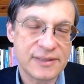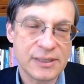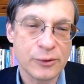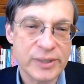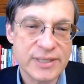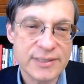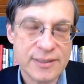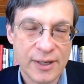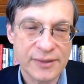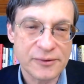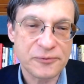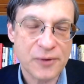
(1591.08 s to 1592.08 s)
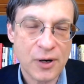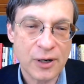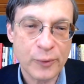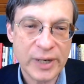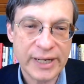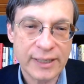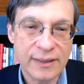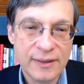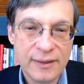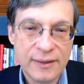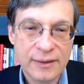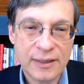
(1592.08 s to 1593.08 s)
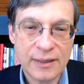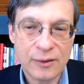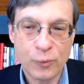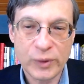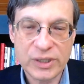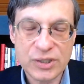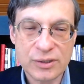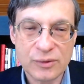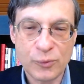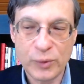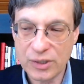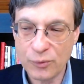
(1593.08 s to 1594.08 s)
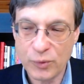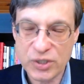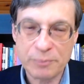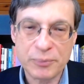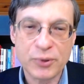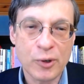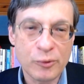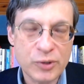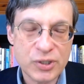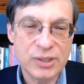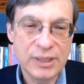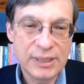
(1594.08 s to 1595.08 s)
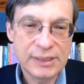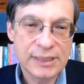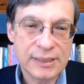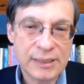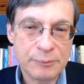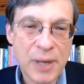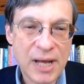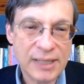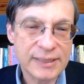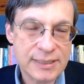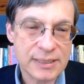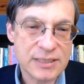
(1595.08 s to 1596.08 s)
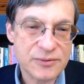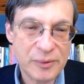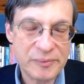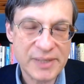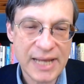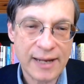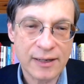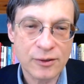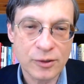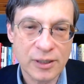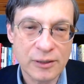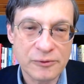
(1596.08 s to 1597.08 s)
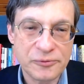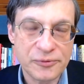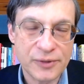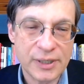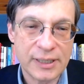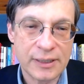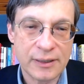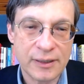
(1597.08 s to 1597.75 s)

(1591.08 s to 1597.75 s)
theories on the far right, which approach politics from the angle of